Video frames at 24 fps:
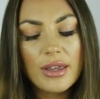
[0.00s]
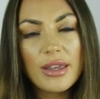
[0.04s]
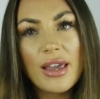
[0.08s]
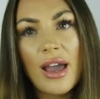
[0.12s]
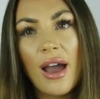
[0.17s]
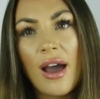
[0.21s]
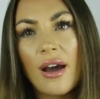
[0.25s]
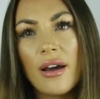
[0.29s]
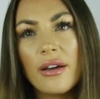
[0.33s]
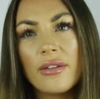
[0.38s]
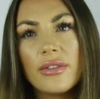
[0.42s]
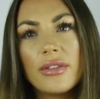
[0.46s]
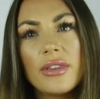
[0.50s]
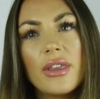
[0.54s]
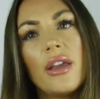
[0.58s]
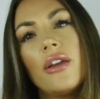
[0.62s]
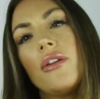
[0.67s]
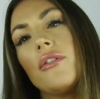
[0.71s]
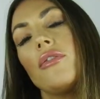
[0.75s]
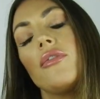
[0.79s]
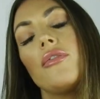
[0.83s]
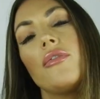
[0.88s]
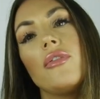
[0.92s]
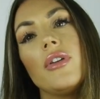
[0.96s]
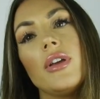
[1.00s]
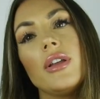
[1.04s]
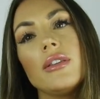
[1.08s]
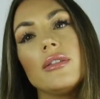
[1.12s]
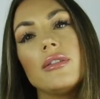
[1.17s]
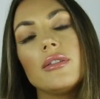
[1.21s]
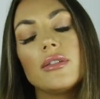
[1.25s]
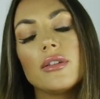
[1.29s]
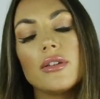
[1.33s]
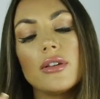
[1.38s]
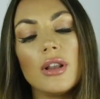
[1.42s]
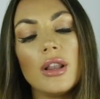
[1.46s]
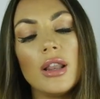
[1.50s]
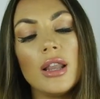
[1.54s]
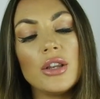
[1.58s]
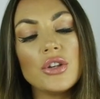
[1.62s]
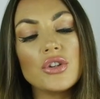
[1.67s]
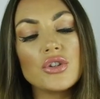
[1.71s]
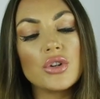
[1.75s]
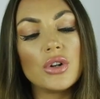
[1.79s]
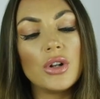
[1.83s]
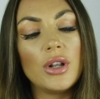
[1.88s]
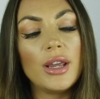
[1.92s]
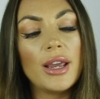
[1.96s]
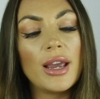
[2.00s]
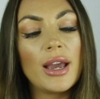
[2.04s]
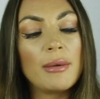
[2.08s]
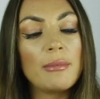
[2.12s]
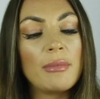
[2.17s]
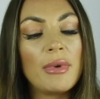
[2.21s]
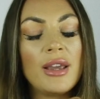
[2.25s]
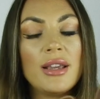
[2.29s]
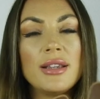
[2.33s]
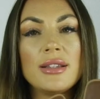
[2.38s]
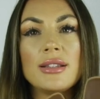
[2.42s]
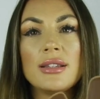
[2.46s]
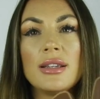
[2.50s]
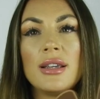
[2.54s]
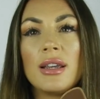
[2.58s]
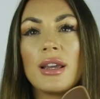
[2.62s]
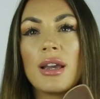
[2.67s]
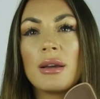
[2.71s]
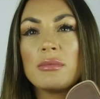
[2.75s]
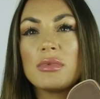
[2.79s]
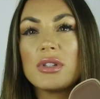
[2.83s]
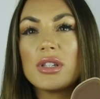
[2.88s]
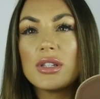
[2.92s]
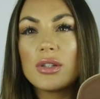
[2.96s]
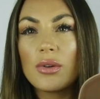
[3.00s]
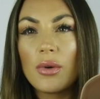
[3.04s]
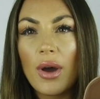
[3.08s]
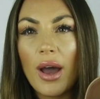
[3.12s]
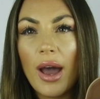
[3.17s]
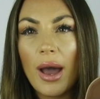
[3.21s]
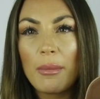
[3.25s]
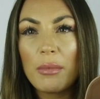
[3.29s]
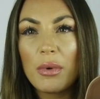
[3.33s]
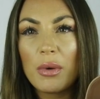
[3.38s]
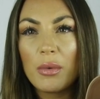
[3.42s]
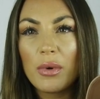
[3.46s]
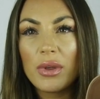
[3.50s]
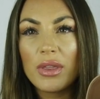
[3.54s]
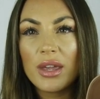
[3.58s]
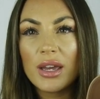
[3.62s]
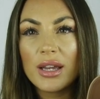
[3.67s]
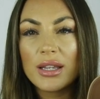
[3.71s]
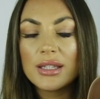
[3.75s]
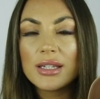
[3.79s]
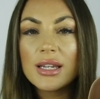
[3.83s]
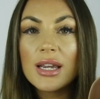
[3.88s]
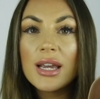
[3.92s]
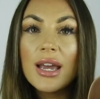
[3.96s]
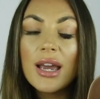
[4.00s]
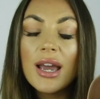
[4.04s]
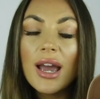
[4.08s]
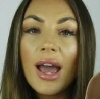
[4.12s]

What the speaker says: yeah, they fit literally amazing. I'm so happy with it.